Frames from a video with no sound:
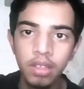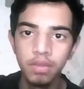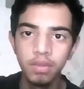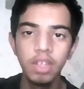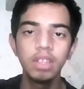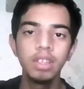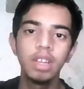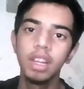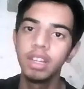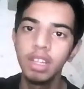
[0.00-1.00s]
well,
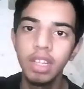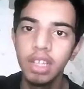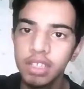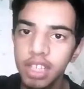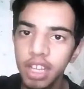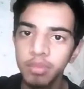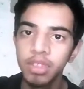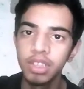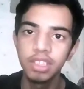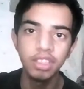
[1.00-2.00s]
until next time,
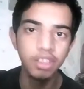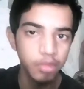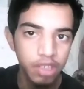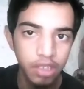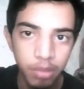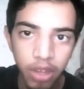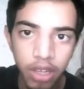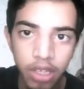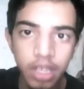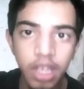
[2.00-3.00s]
this is the Business Boy
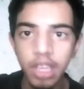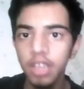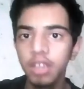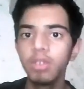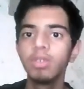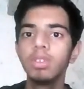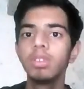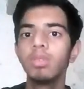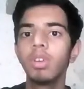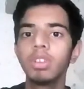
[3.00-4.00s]
taking you
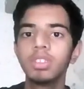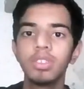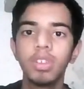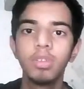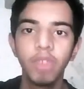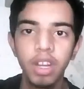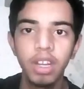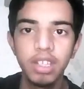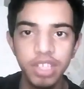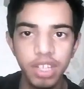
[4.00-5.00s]
towards your
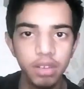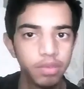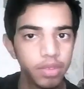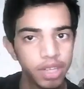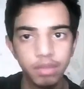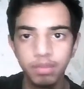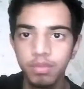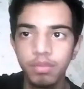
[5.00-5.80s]
financial freedom.